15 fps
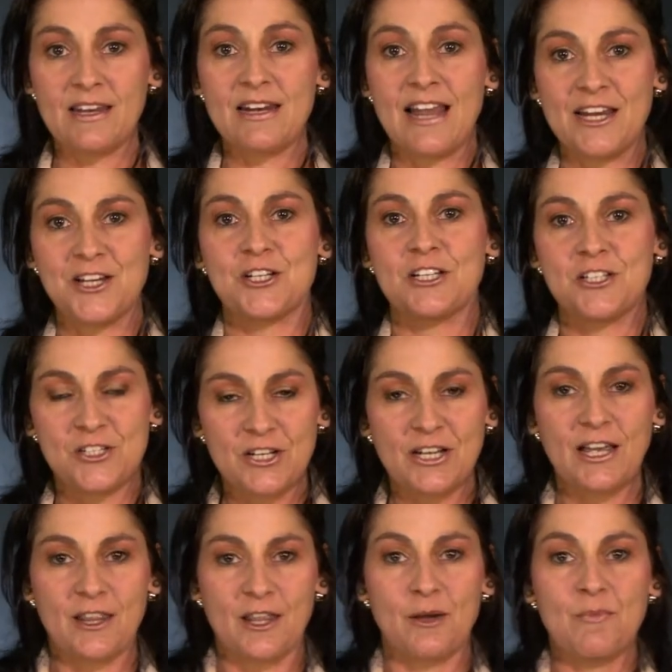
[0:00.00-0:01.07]
the nations
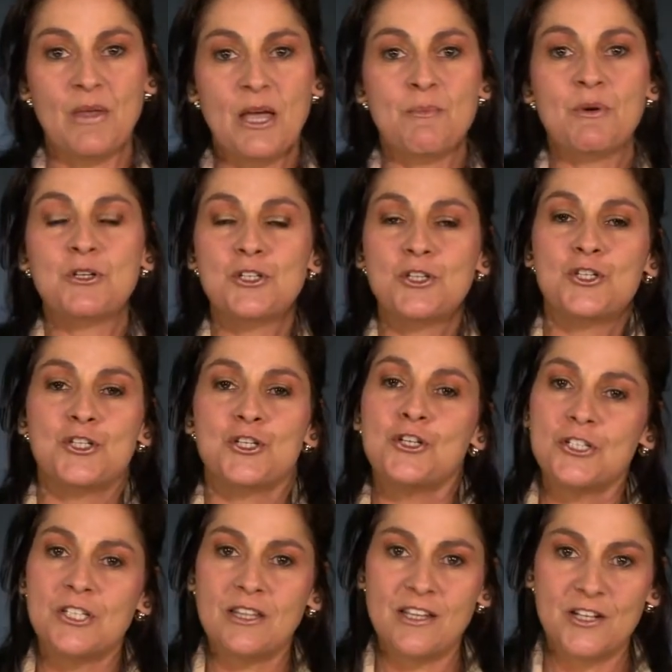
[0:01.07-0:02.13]
together because the
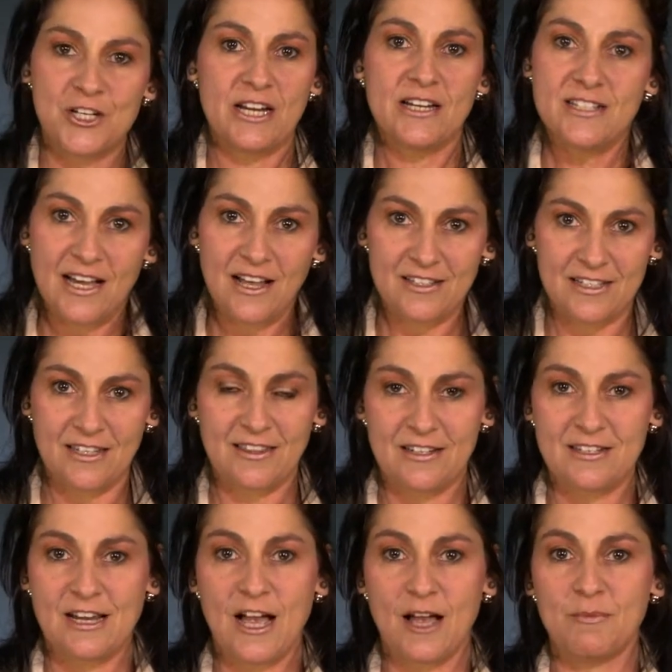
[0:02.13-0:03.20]
Jews and the Gentiles at the
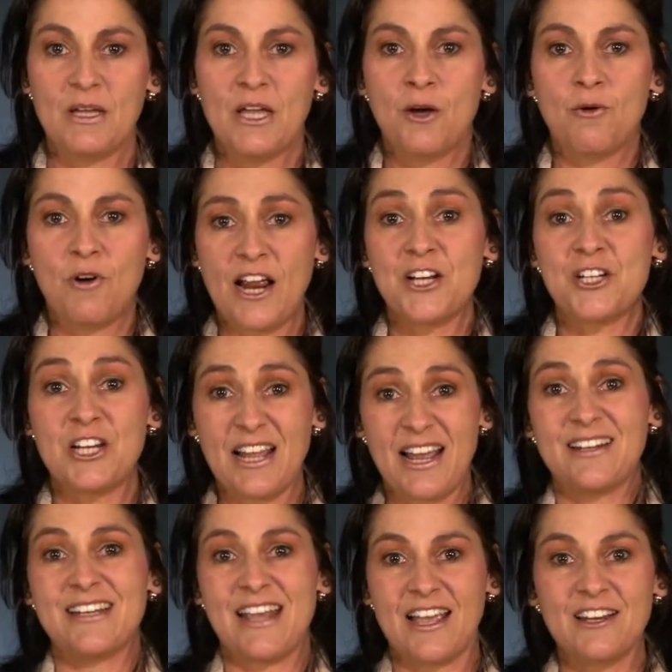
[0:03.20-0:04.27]
time were actually
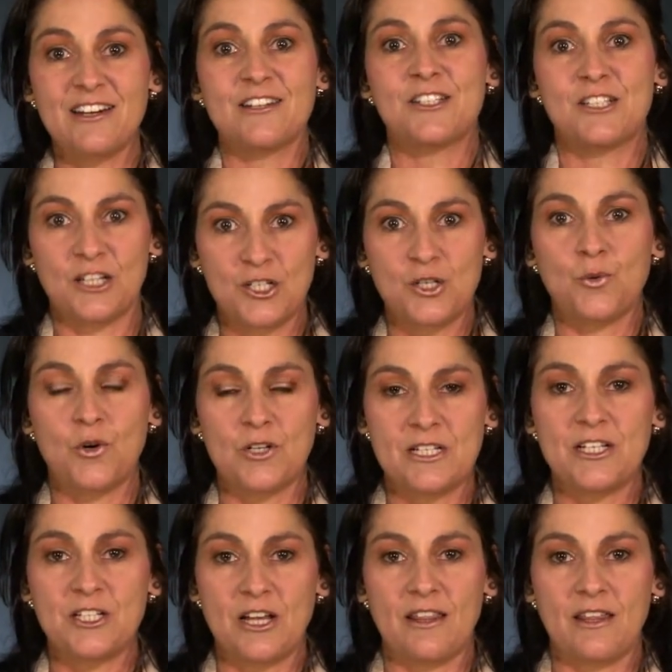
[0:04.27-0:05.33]
antagonistic towards
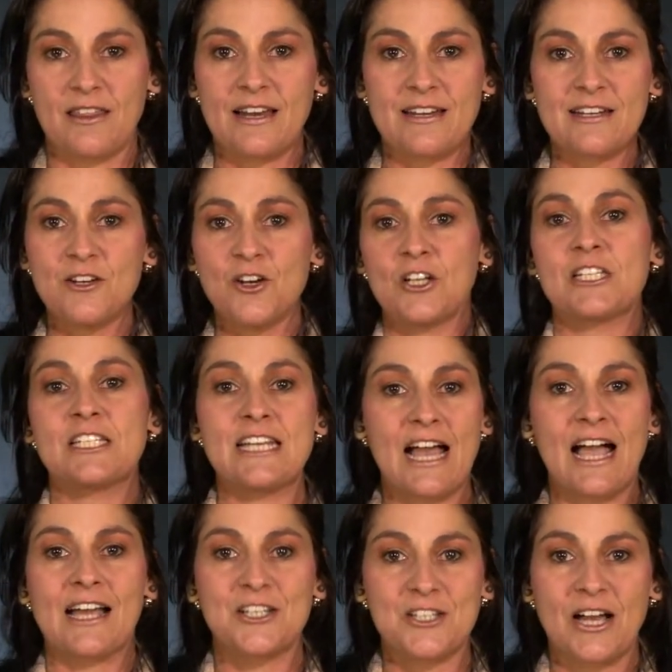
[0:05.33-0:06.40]
each other. They did not see
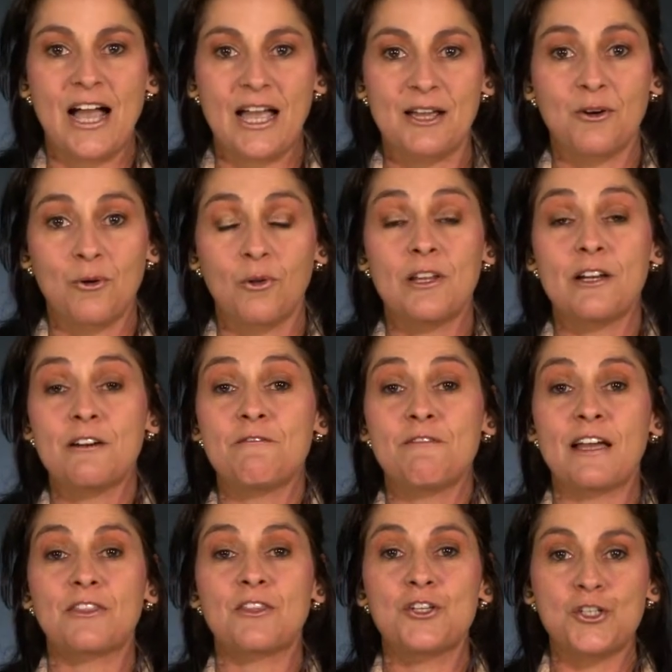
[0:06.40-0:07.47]
eye to eye at all. And in
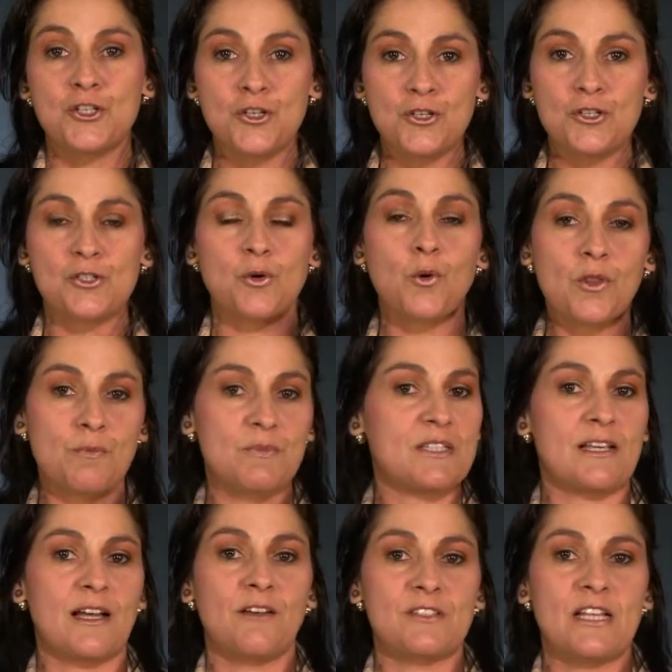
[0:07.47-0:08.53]
fact, the Jews saw
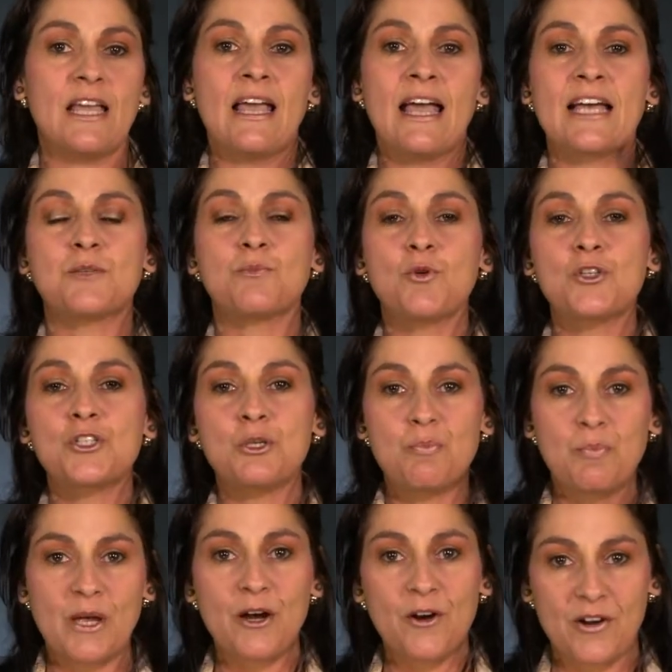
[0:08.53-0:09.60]
themselves as more
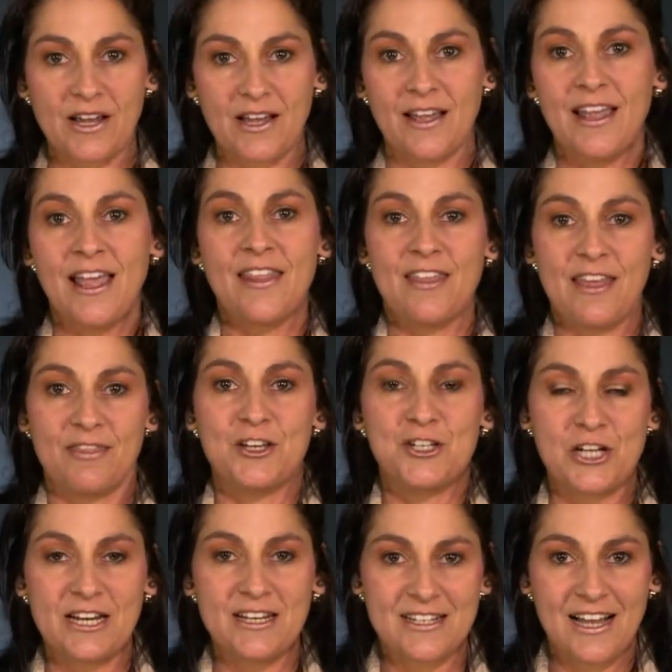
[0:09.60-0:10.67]
superior than the
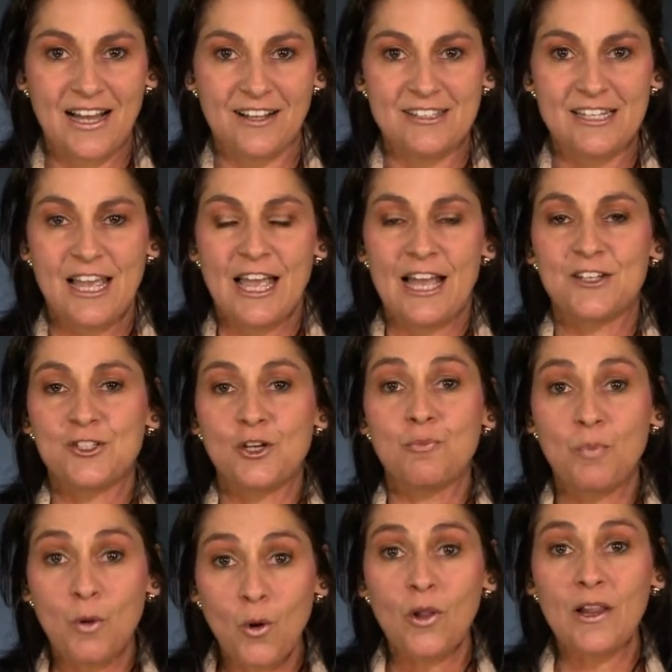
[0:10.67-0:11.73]
Gentiles. And so
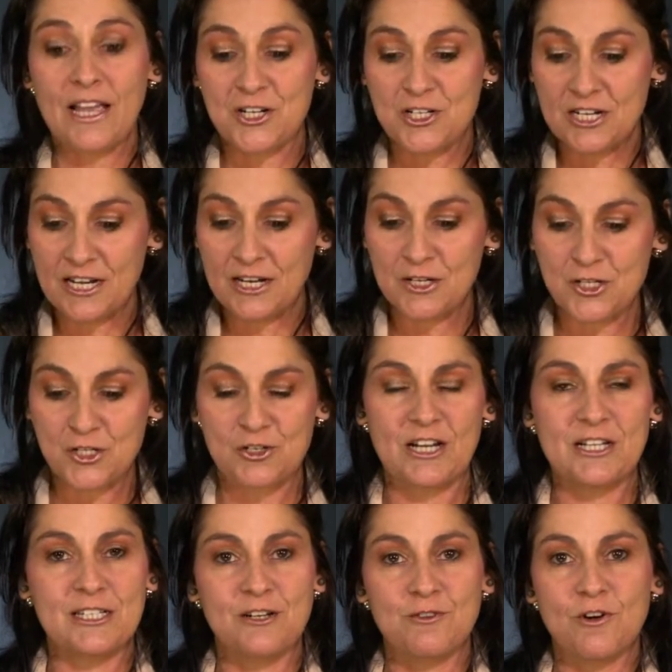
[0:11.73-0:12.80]
Paul actually
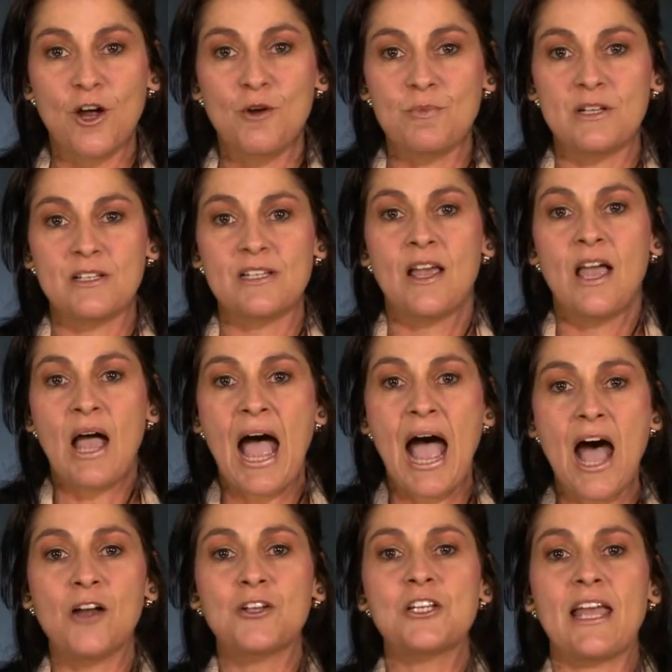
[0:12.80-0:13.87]
illustrates in Romans
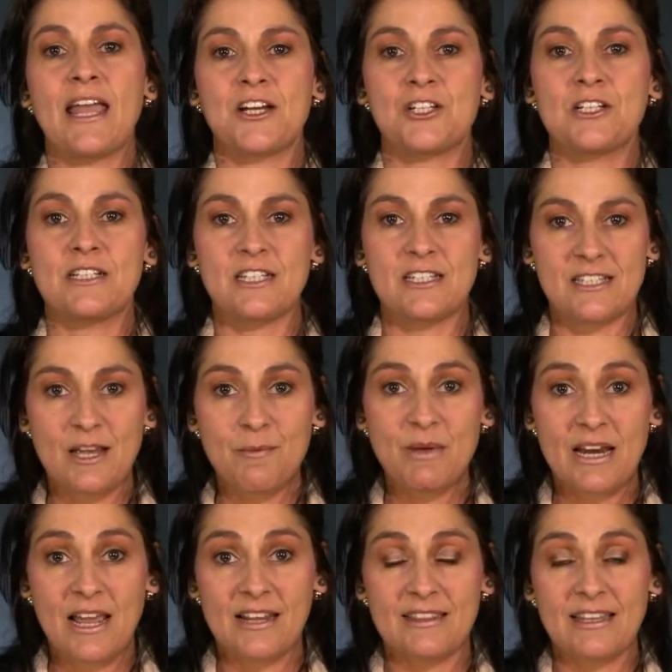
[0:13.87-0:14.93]
how to actually
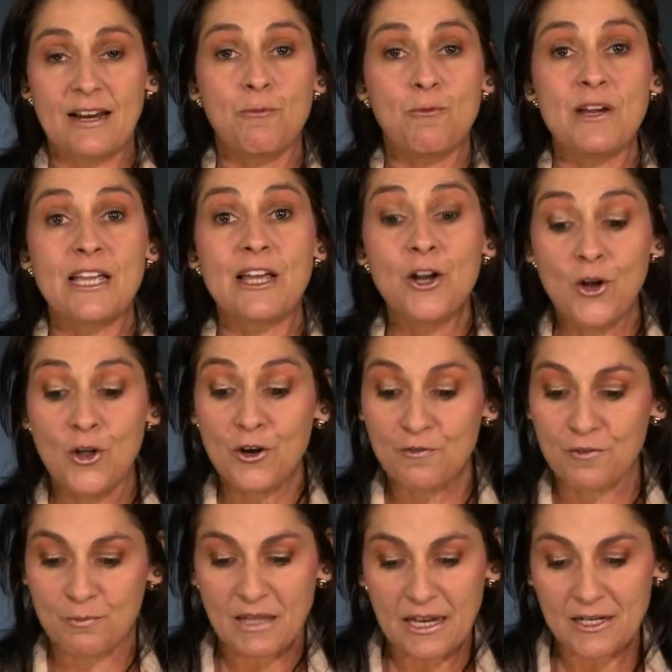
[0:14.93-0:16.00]
disseminate that, and we can learn
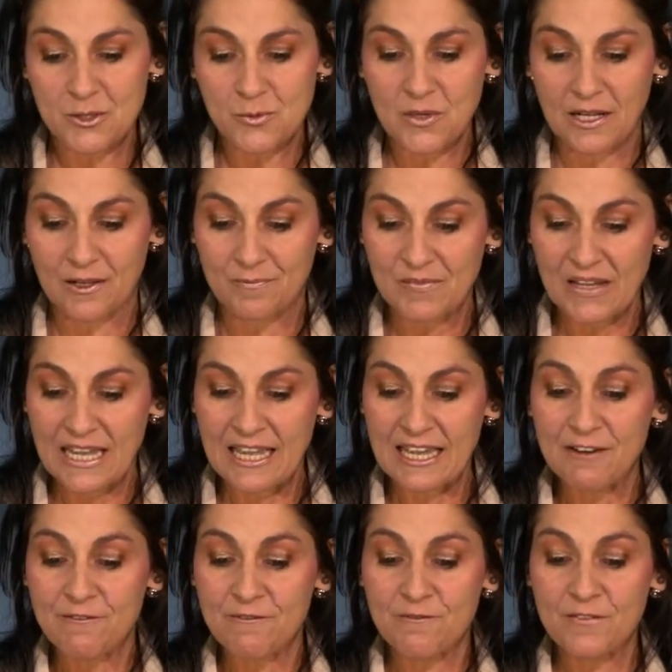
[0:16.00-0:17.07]
from that as well.
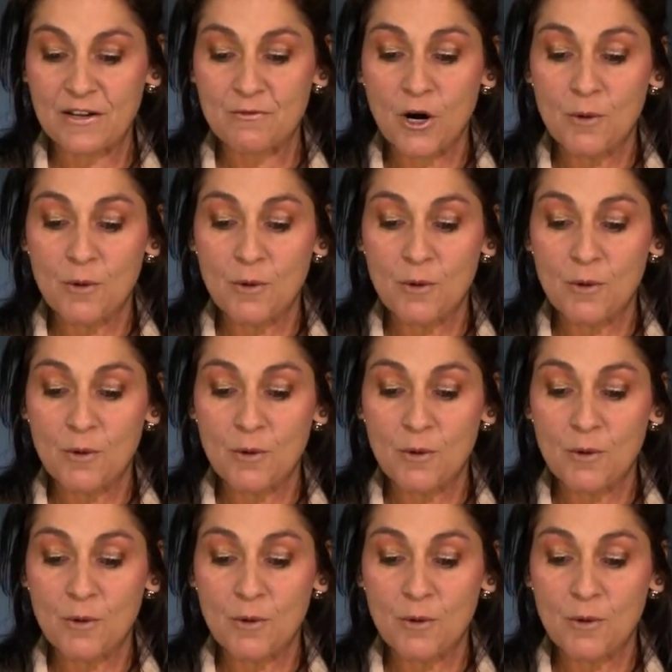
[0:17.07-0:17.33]
In, in